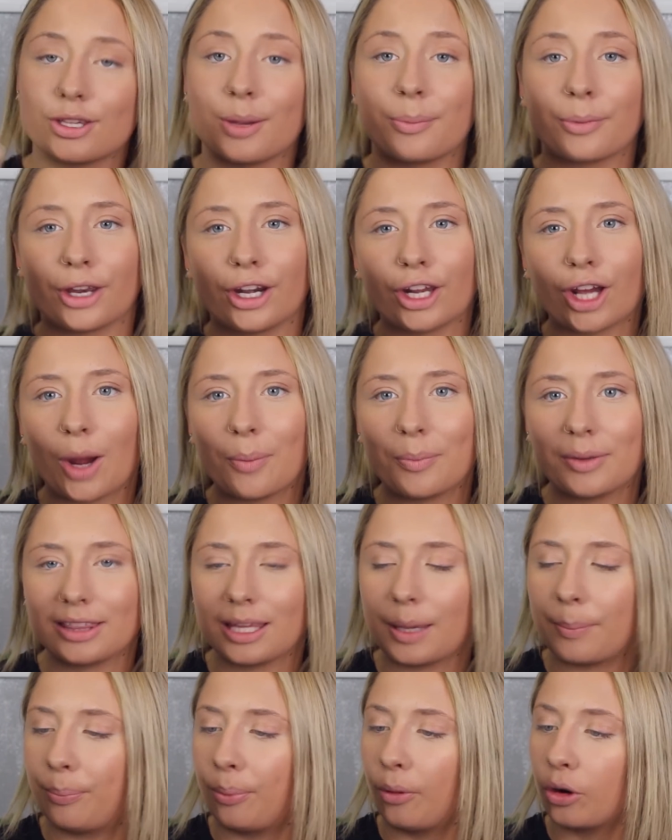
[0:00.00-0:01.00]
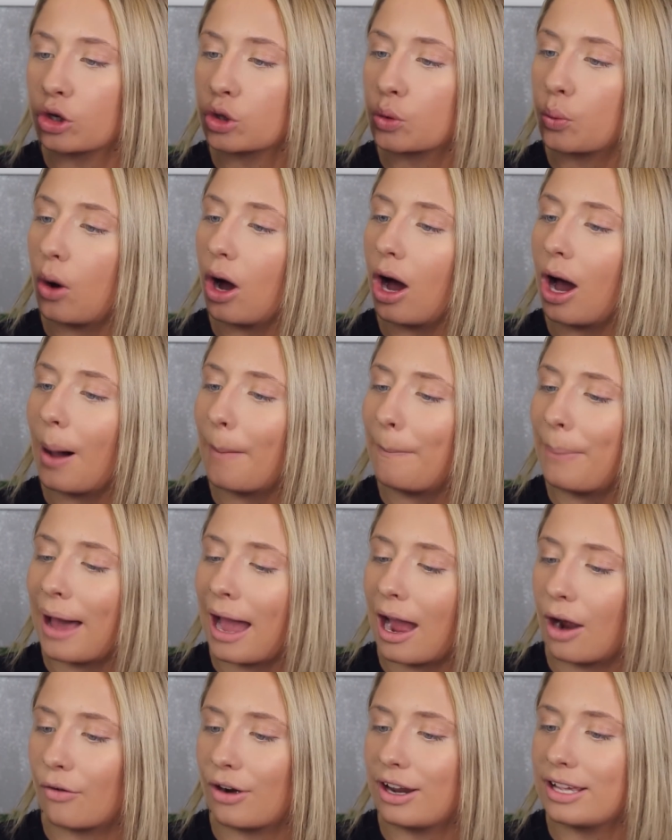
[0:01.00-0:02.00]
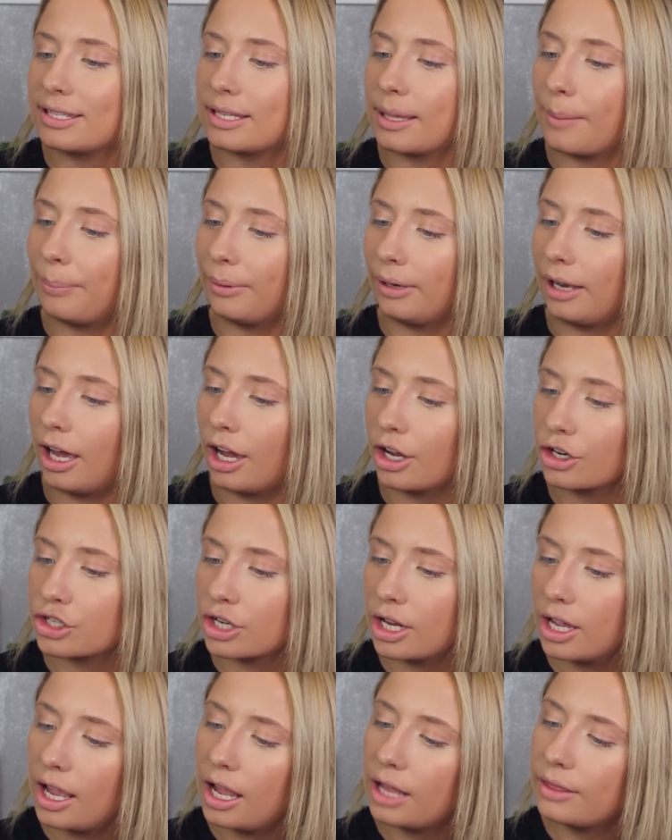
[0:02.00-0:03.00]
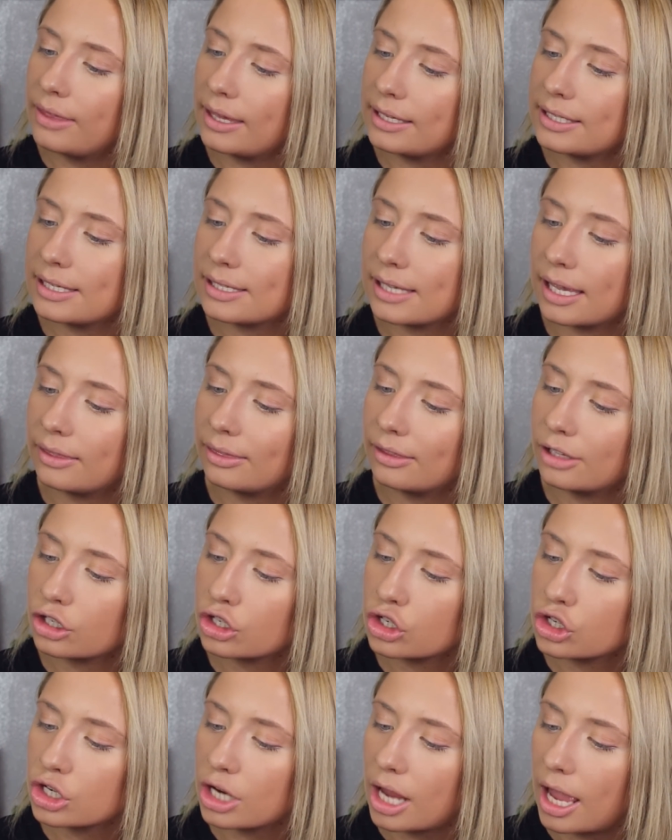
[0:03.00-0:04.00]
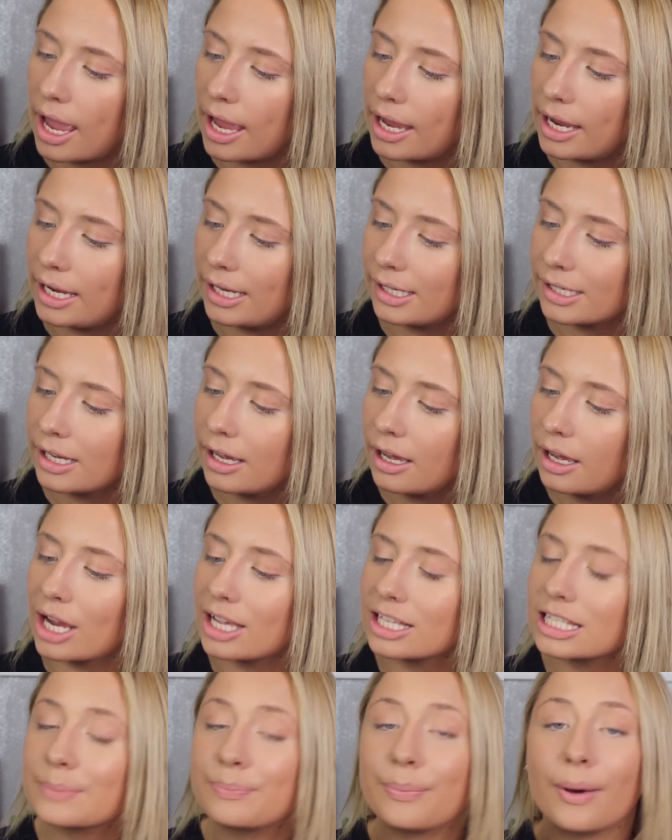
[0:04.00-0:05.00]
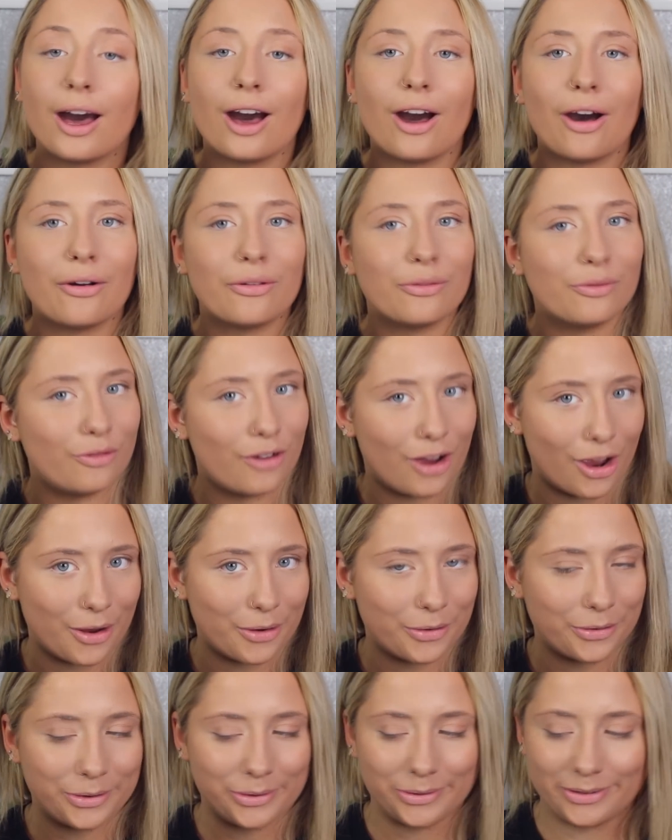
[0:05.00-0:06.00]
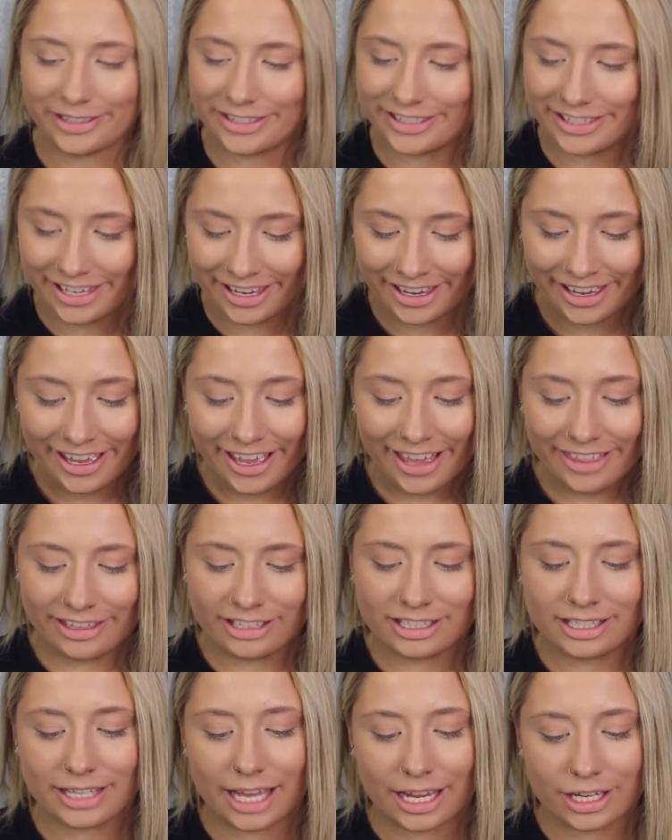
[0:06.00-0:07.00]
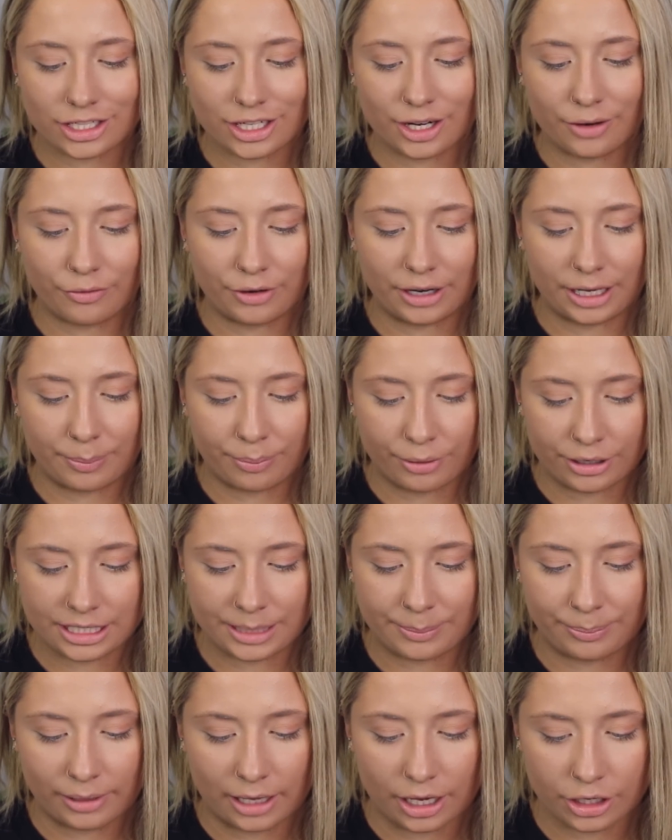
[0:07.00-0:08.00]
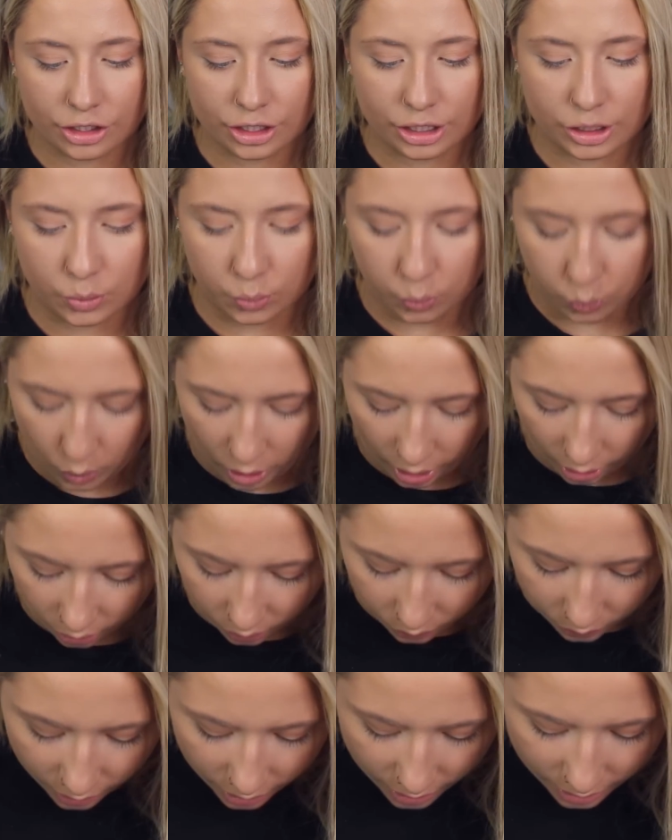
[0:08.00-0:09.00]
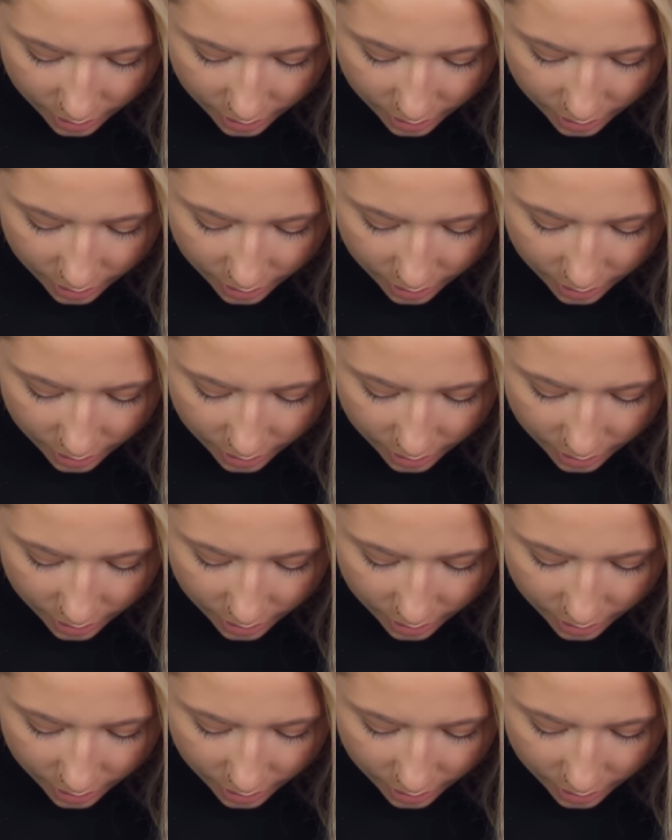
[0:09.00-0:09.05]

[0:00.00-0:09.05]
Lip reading: So I'm going to go in with the Bourjois Paris blush. This is in the shade Jasper Rose. This is actually a really pretty blush as well.